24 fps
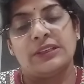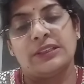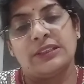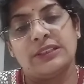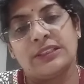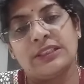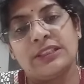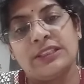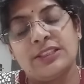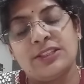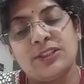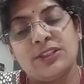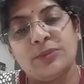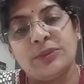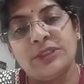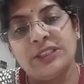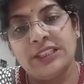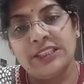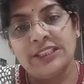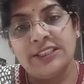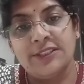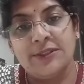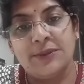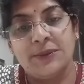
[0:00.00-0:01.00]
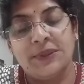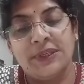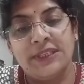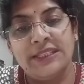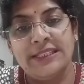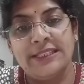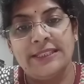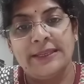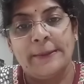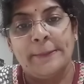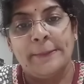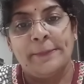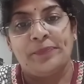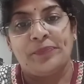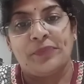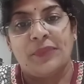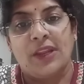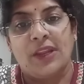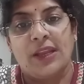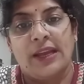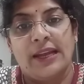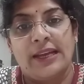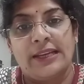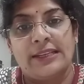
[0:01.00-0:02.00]
consumer, dear students.
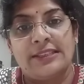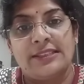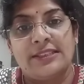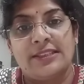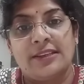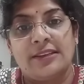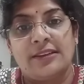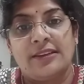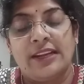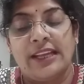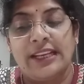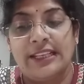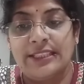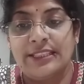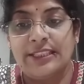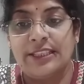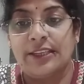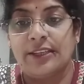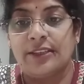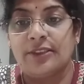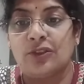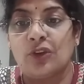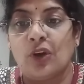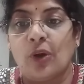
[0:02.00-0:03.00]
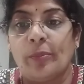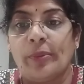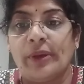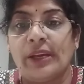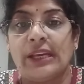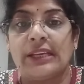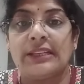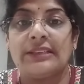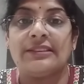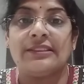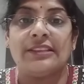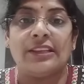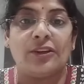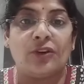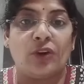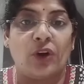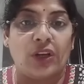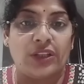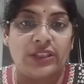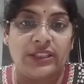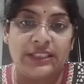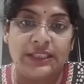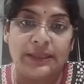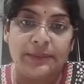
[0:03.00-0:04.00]
And next topic is the
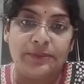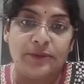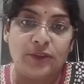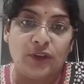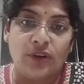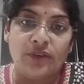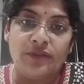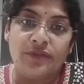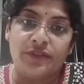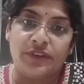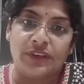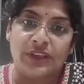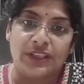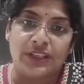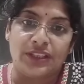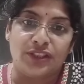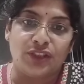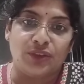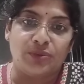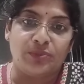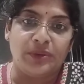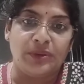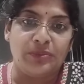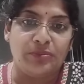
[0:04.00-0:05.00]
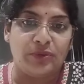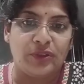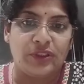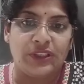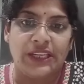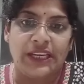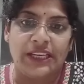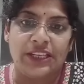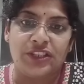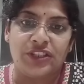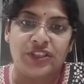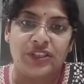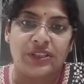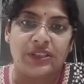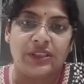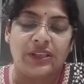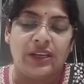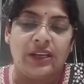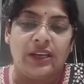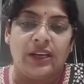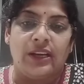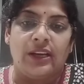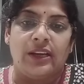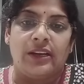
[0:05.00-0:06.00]
concept of consumer protection.
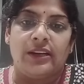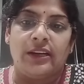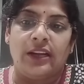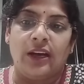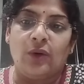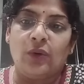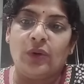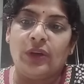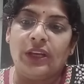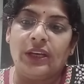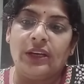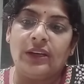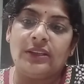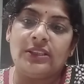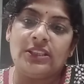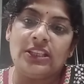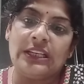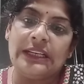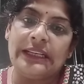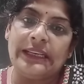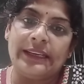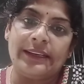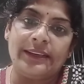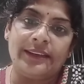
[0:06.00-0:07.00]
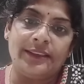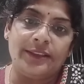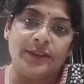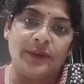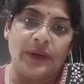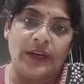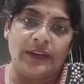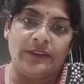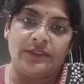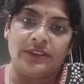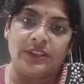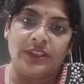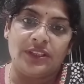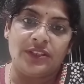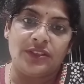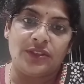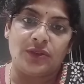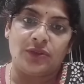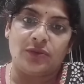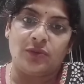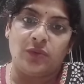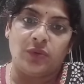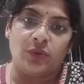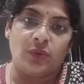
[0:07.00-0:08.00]
Now here, till here you have
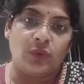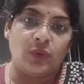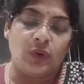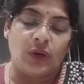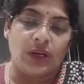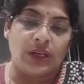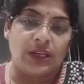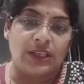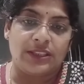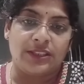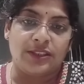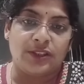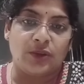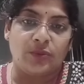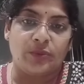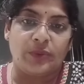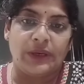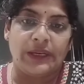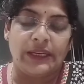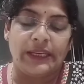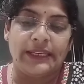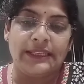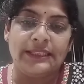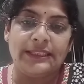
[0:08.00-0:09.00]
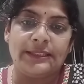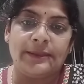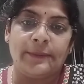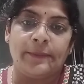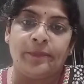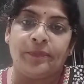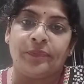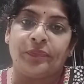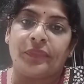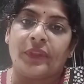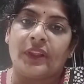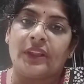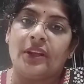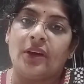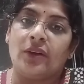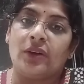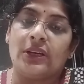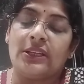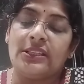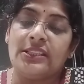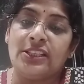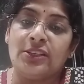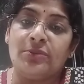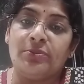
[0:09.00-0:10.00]
understood who a consumer is. Now
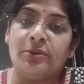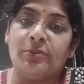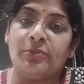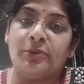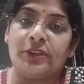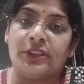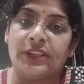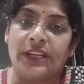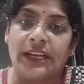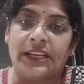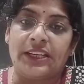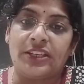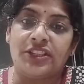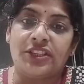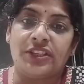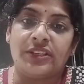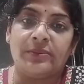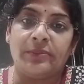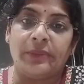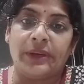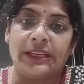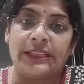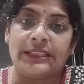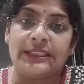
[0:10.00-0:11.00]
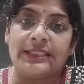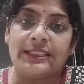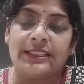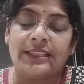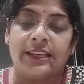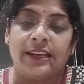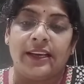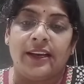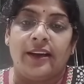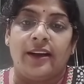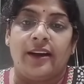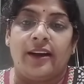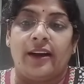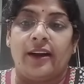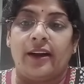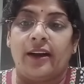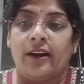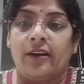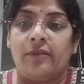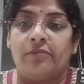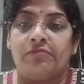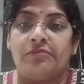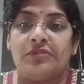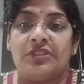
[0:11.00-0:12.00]
consumer protection means
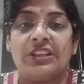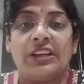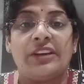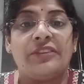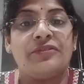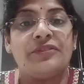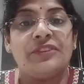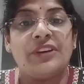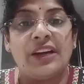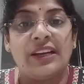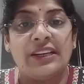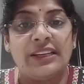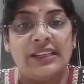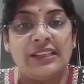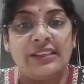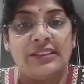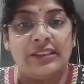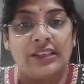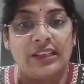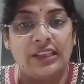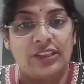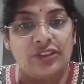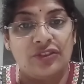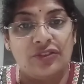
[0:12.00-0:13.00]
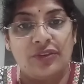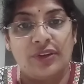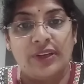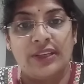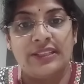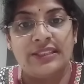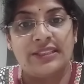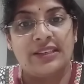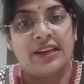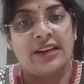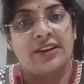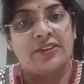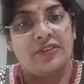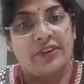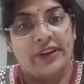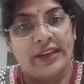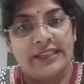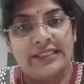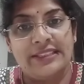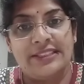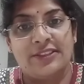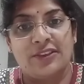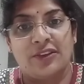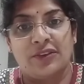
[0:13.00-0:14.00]
safeguarding the interest and
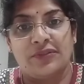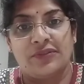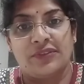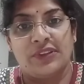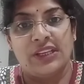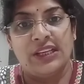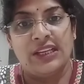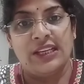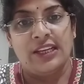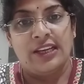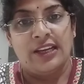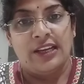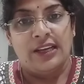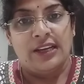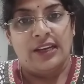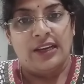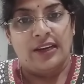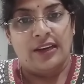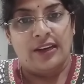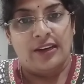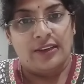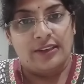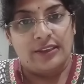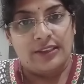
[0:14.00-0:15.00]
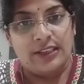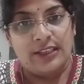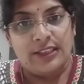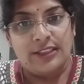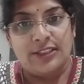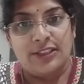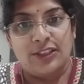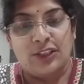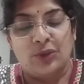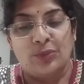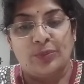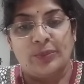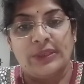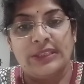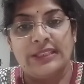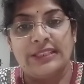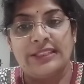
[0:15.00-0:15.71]
rights of the consumers,